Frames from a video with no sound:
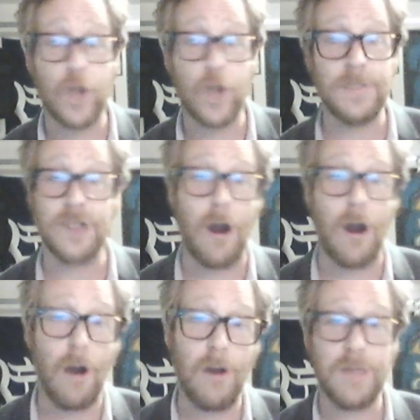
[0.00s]
Germans
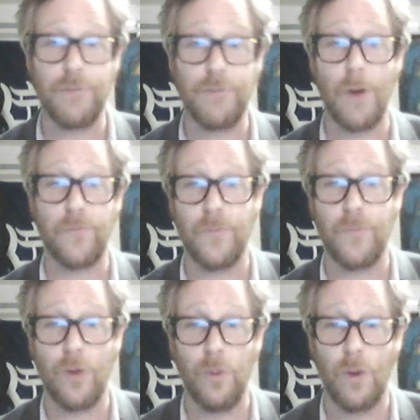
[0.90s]
are already broke
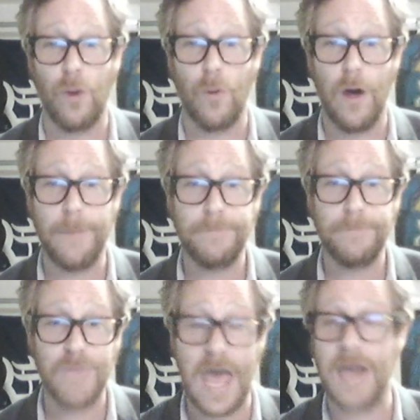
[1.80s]
from World War I.
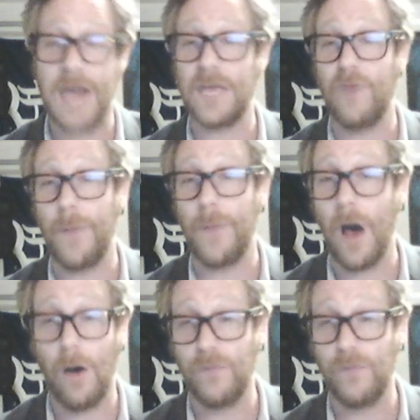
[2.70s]
They had to give
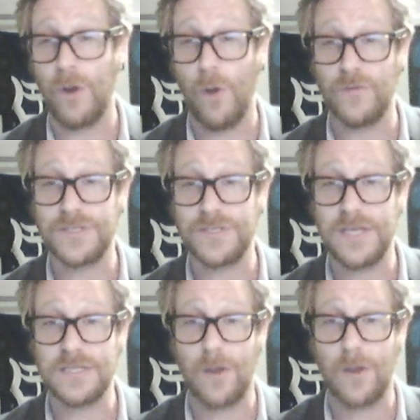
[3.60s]
up all of their
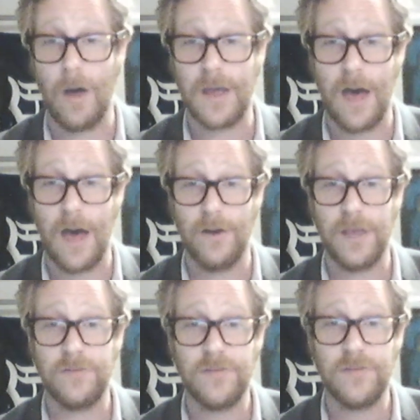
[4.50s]
overseas
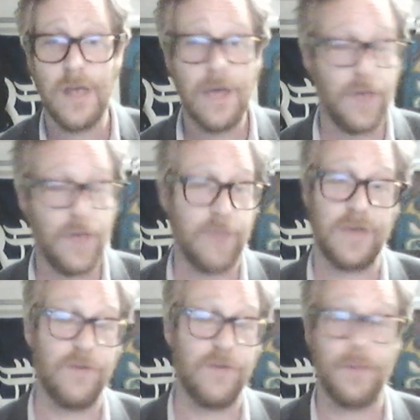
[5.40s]
colonies.
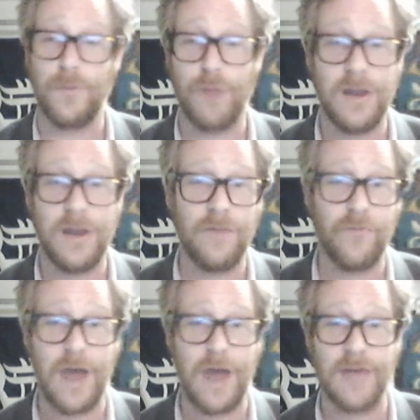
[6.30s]
They've given them to Britain
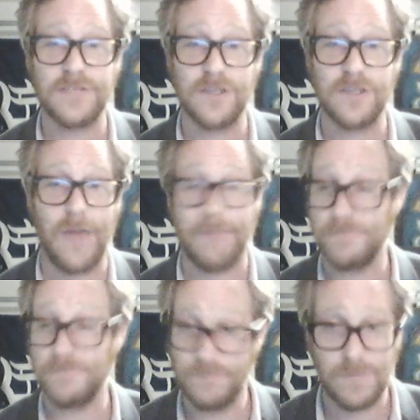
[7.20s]
and France, so
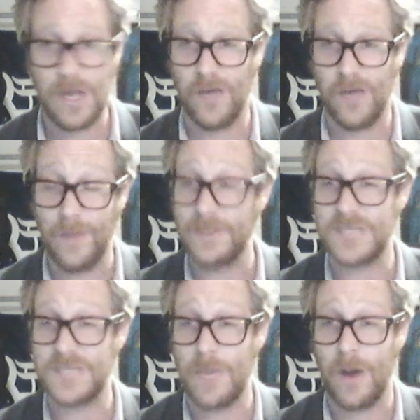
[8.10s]
that
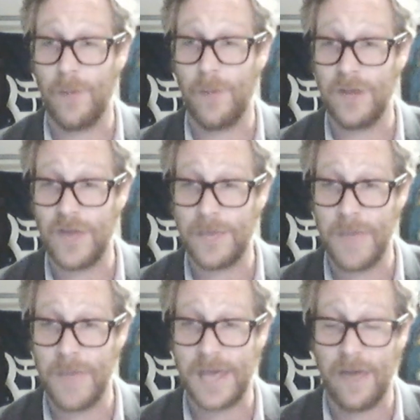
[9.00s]
limits the amount of money they
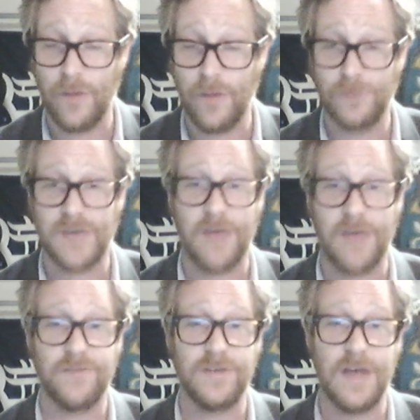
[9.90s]
can make on those
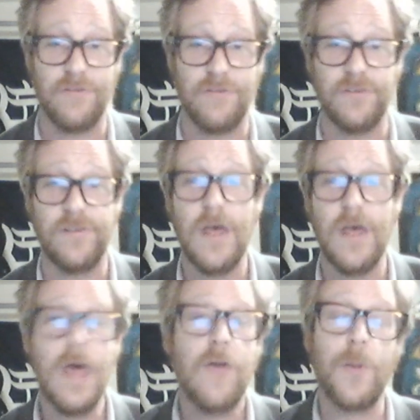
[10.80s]
kinds of endeavors.
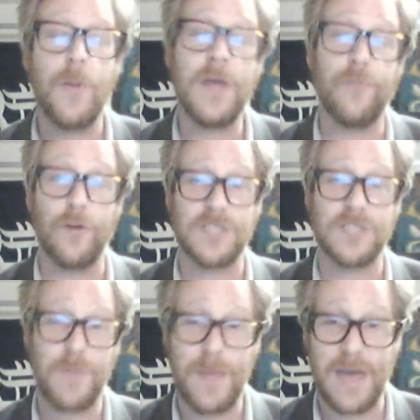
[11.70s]
They're being
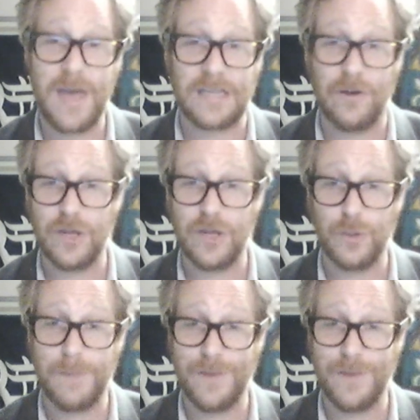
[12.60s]
forced to pay back
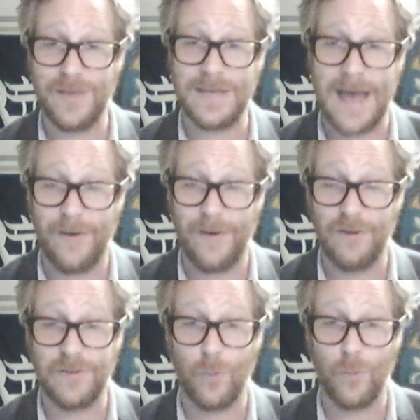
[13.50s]
$33 billion
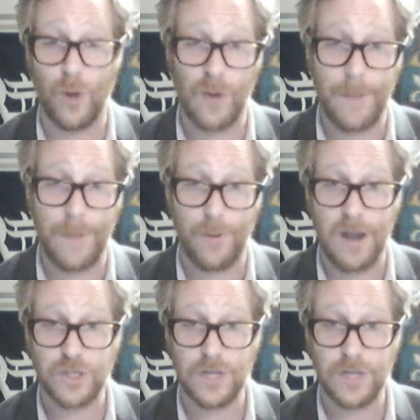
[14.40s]
in war
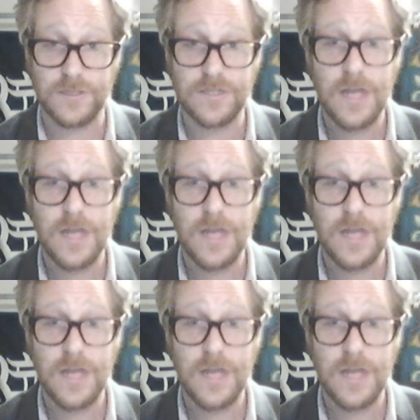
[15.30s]
reparations.